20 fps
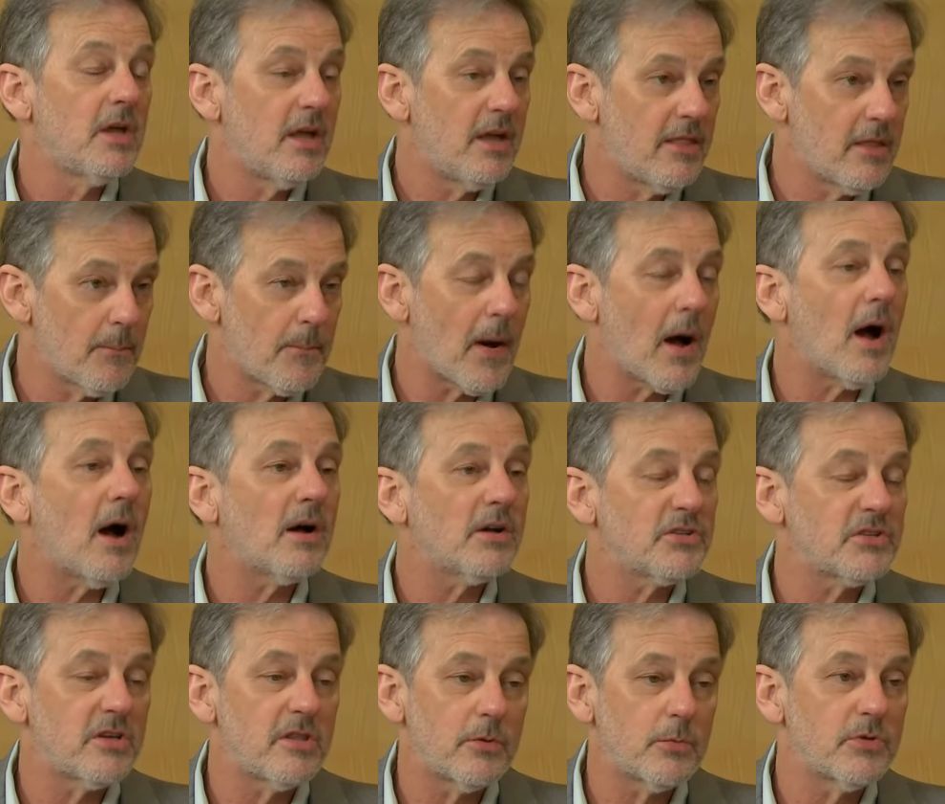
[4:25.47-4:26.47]
in the
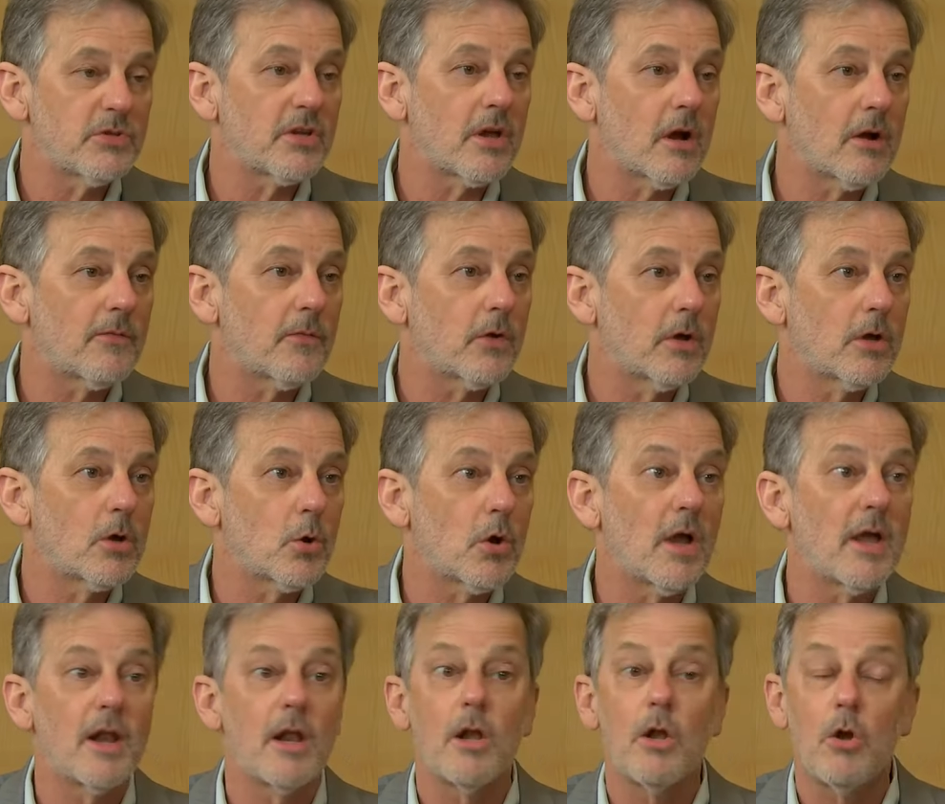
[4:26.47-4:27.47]
policy that was carefully
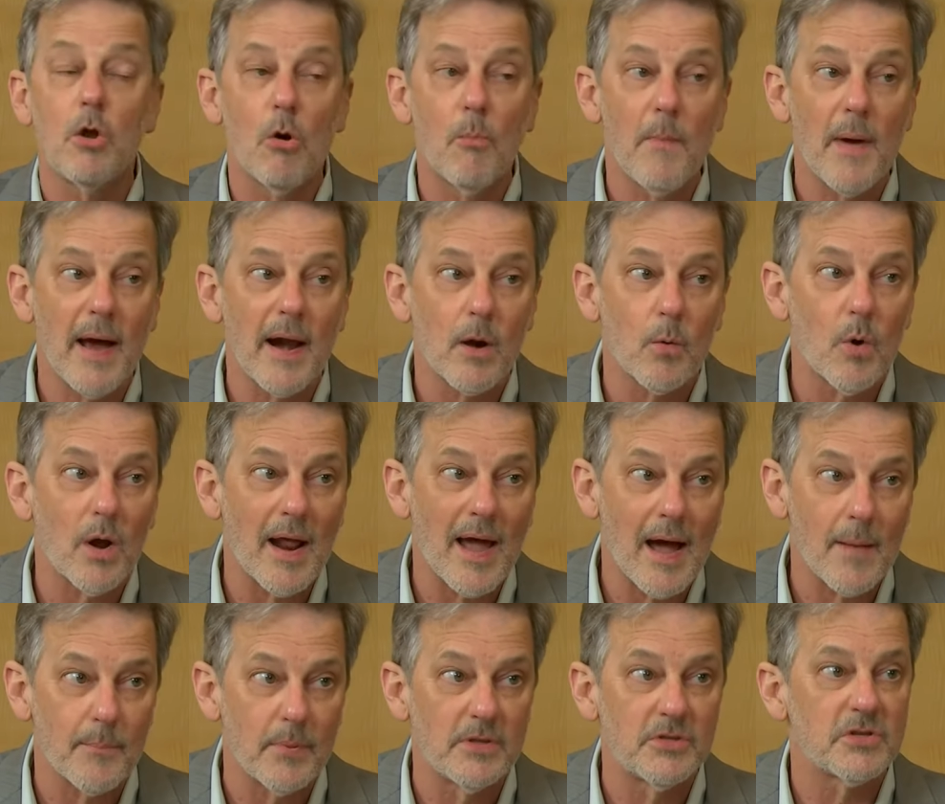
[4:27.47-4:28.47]
created, no matter what
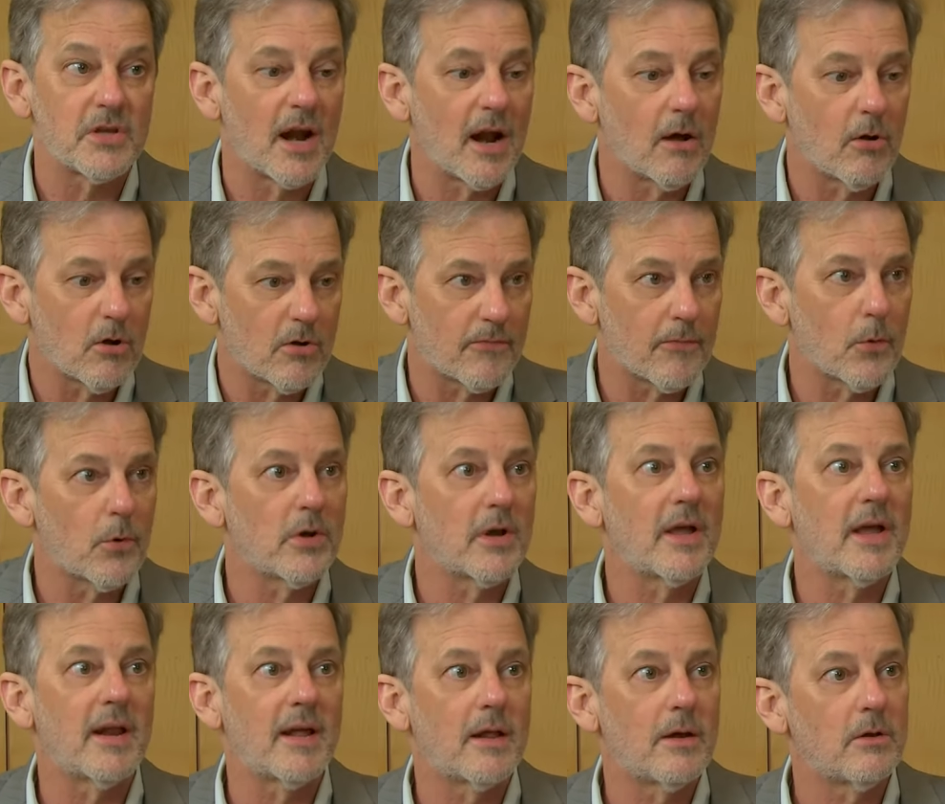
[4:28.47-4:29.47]
happens. And I look forward to
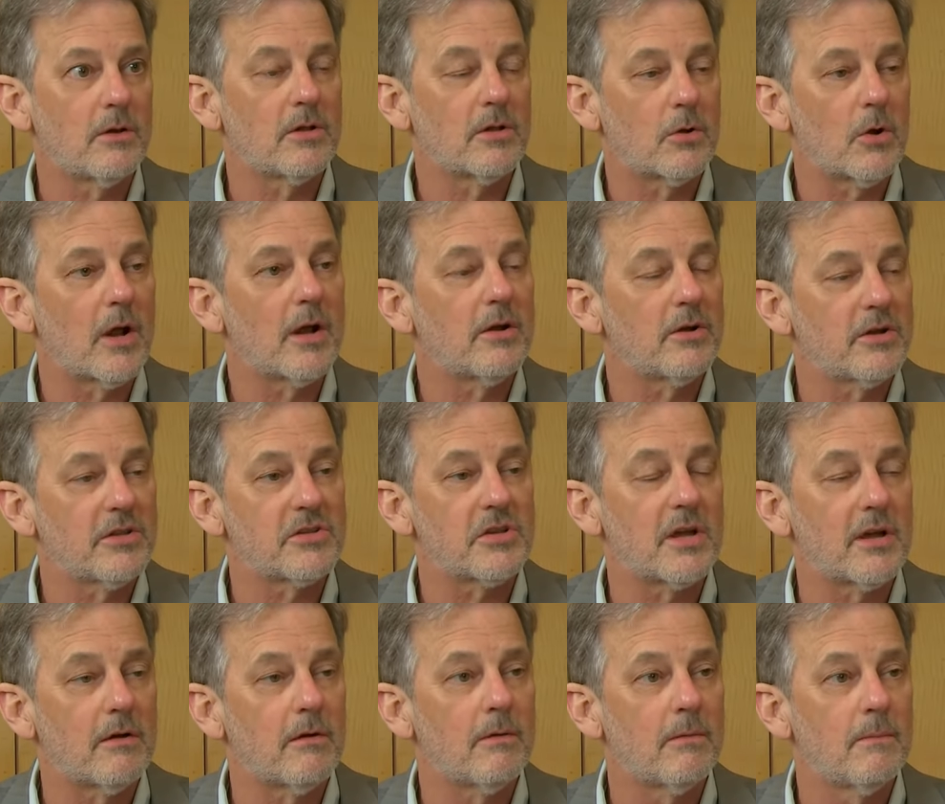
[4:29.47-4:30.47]
getting into greater
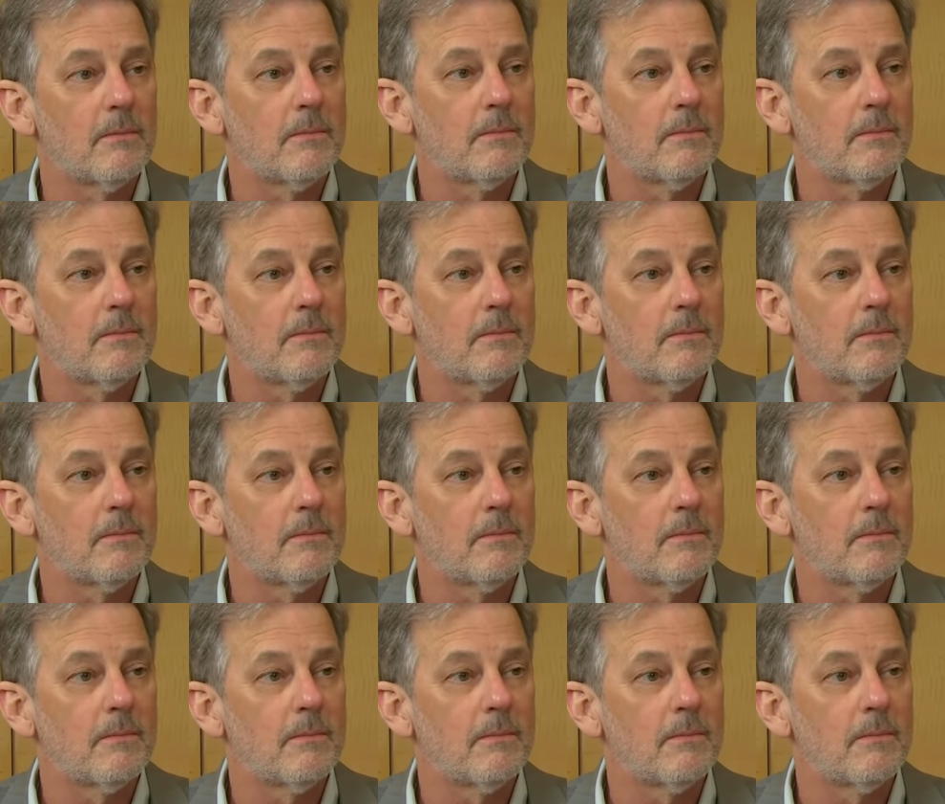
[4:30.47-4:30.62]
detail.